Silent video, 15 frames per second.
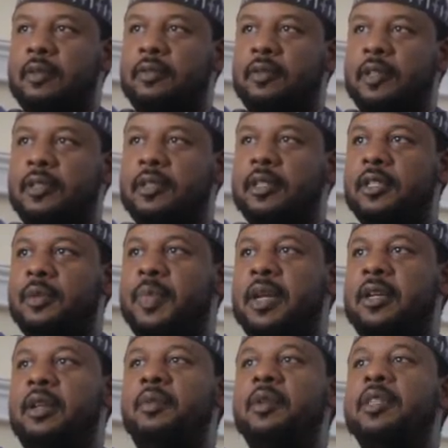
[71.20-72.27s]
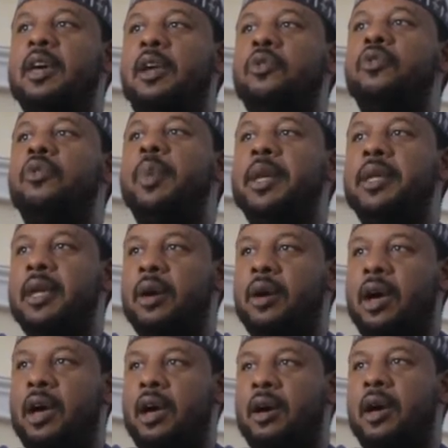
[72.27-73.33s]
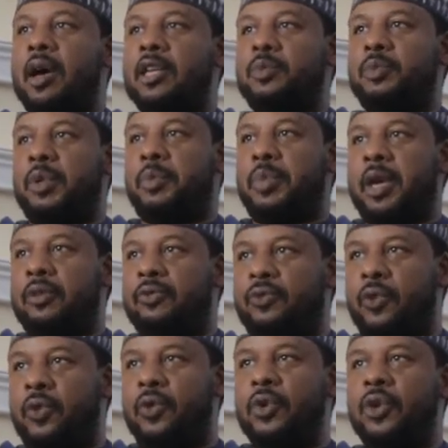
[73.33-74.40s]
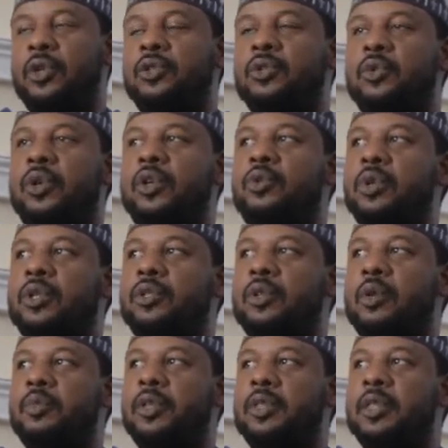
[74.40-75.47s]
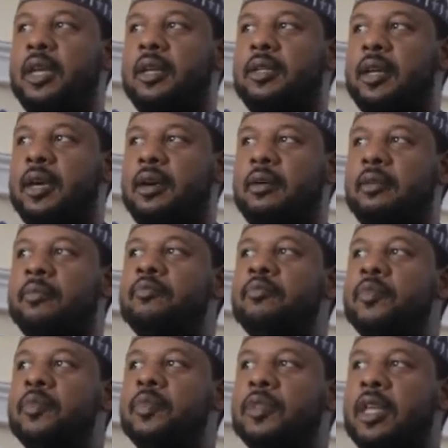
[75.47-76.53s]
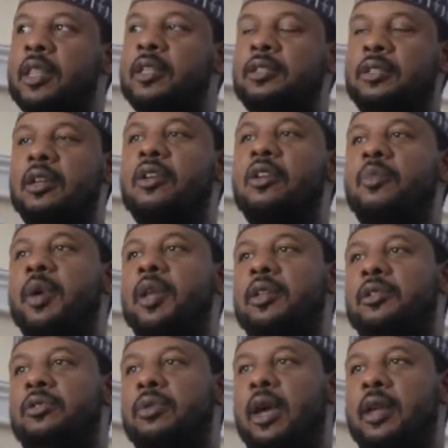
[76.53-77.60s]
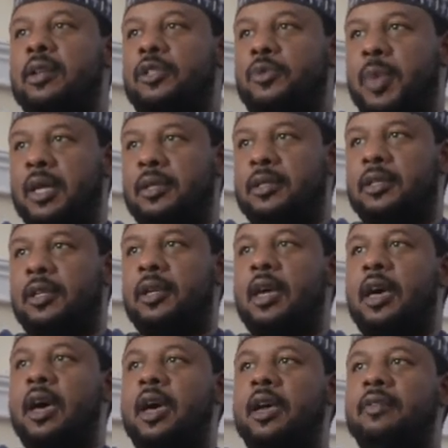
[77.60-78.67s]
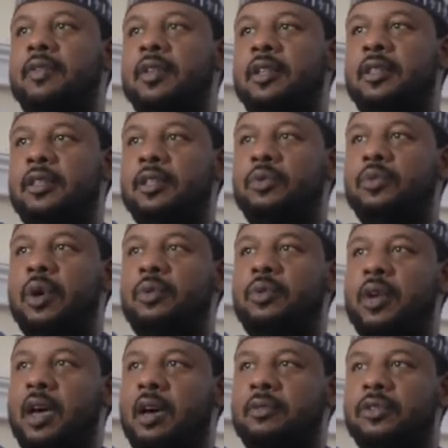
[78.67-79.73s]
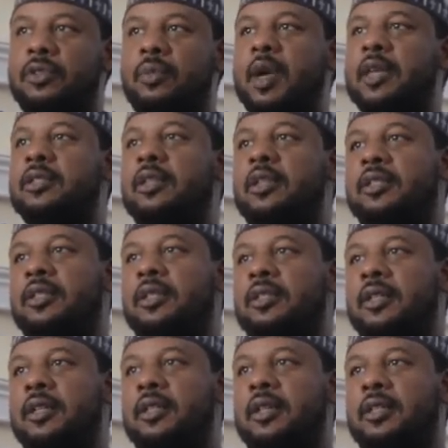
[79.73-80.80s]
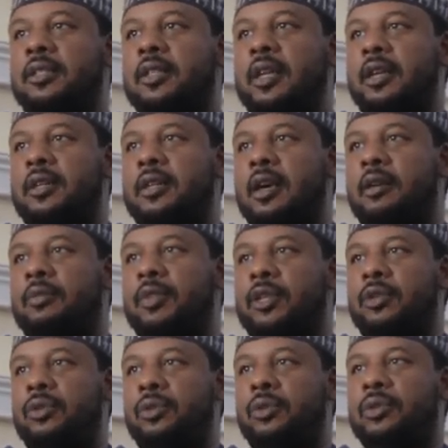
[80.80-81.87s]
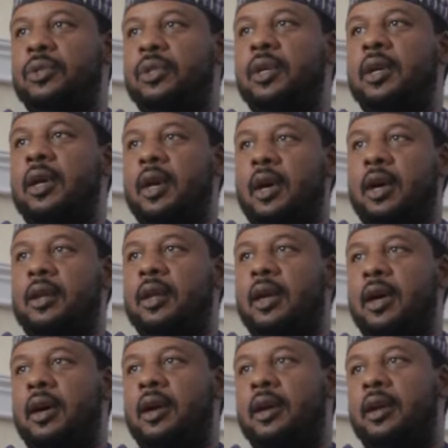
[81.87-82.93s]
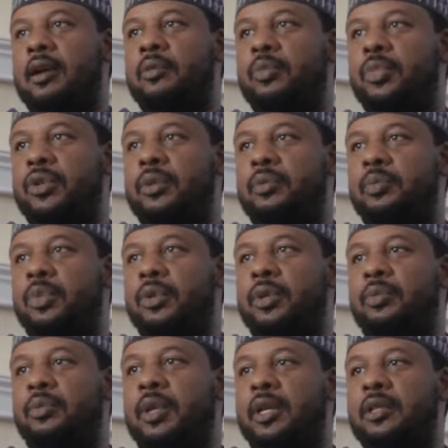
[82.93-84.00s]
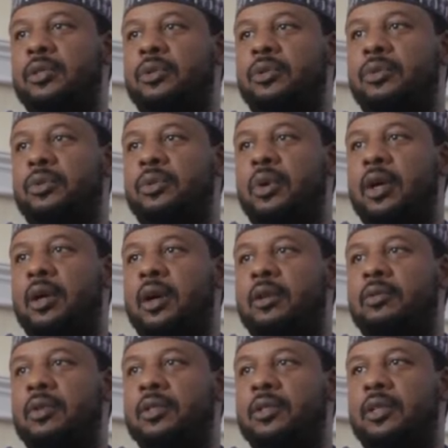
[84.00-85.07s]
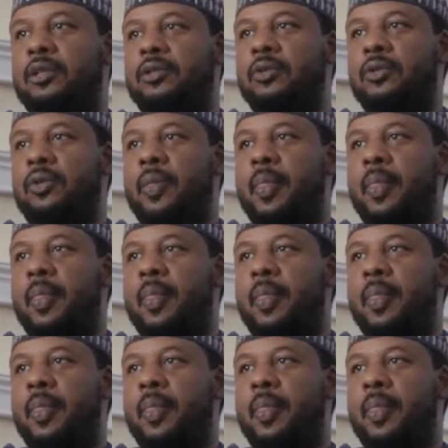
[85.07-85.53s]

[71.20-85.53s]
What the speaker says: this is a pandemic that nobody has prepared for. So it was something that that the state government is trying its best. Even in this one, we have some isolation centers that are being used and put in place to address the issue.